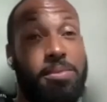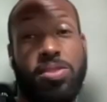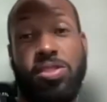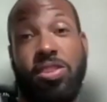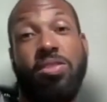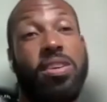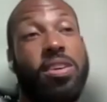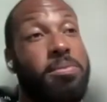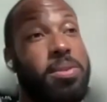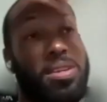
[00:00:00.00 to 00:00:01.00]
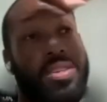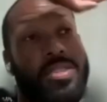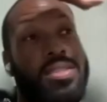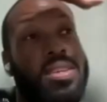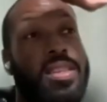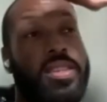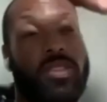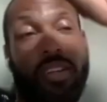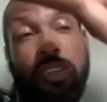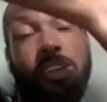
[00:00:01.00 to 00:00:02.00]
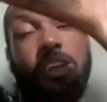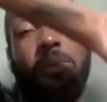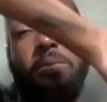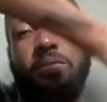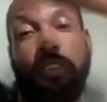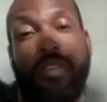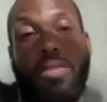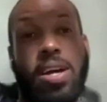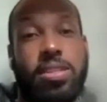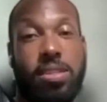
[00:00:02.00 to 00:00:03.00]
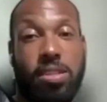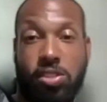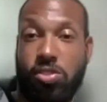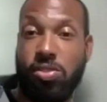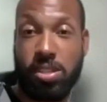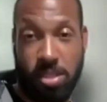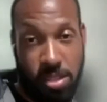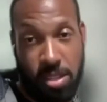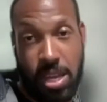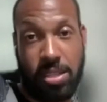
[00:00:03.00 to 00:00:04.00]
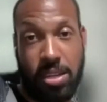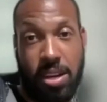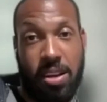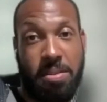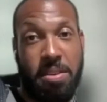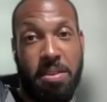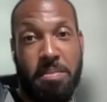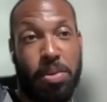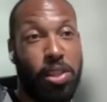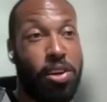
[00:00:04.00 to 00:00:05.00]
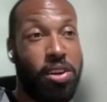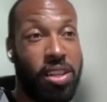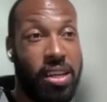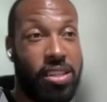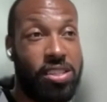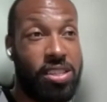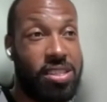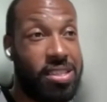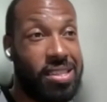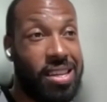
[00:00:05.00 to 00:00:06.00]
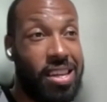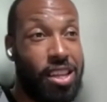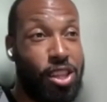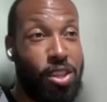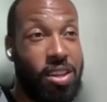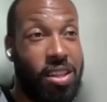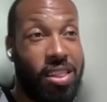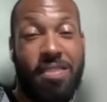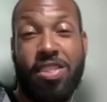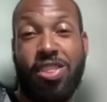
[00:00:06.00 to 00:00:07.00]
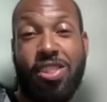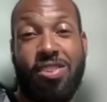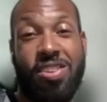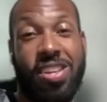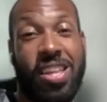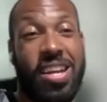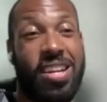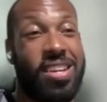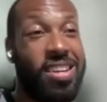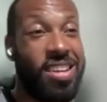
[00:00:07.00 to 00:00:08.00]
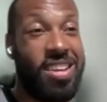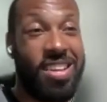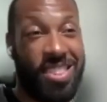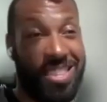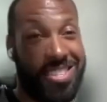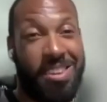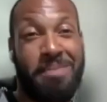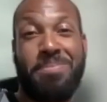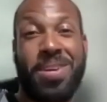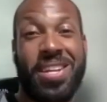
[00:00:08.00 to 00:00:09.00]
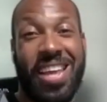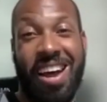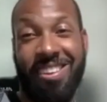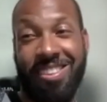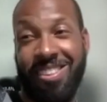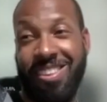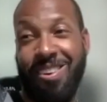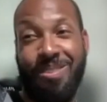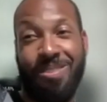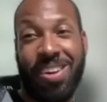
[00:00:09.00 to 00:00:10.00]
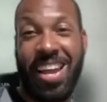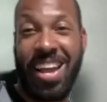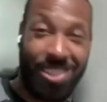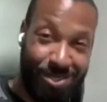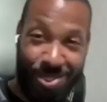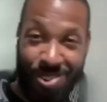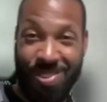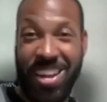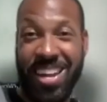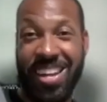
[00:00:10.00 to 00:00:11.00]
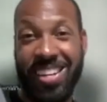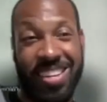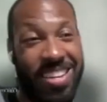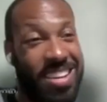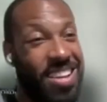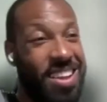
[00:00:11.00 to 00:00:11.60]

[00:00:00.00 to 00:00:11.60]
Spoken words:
I was still good because the sun didn't come over the horizon of these trees until that time. But literally, just as like 11:30 landed, the sun peeked out, the overcast went away, and